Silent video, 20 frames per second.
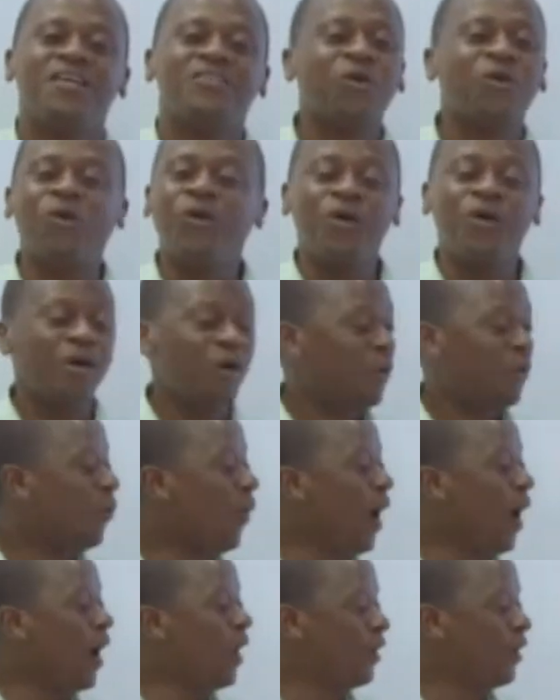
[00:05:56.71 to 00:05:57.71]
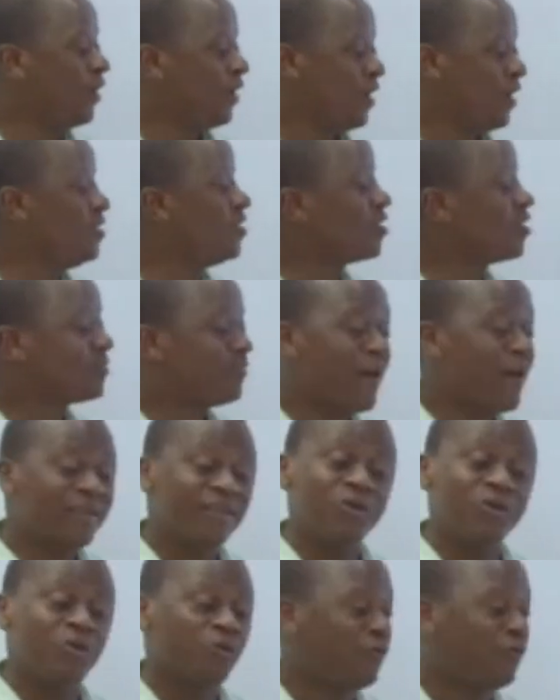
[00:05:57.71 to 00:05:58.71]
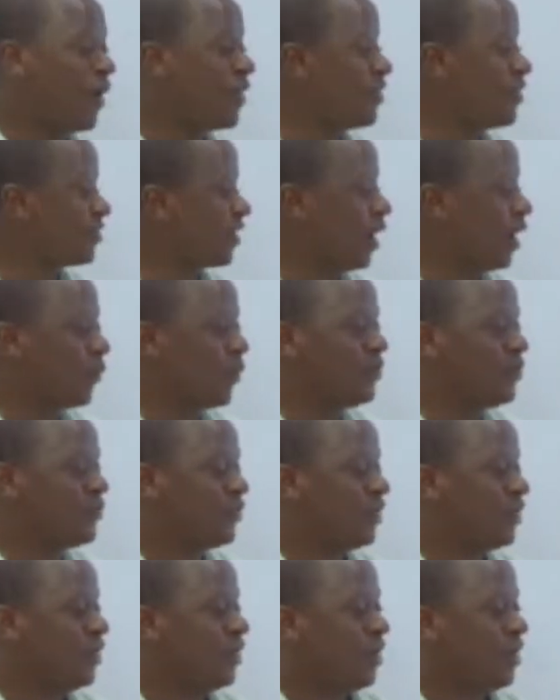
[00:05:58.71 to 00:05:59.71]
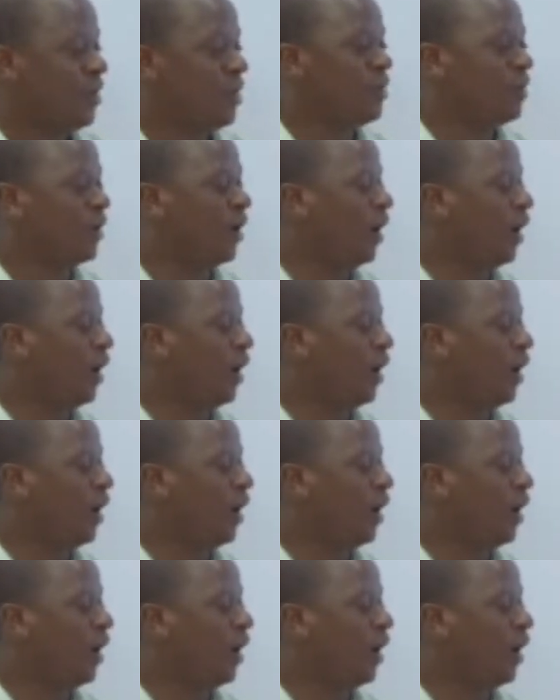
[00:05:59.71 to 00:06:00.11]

So one is expected to find this language in,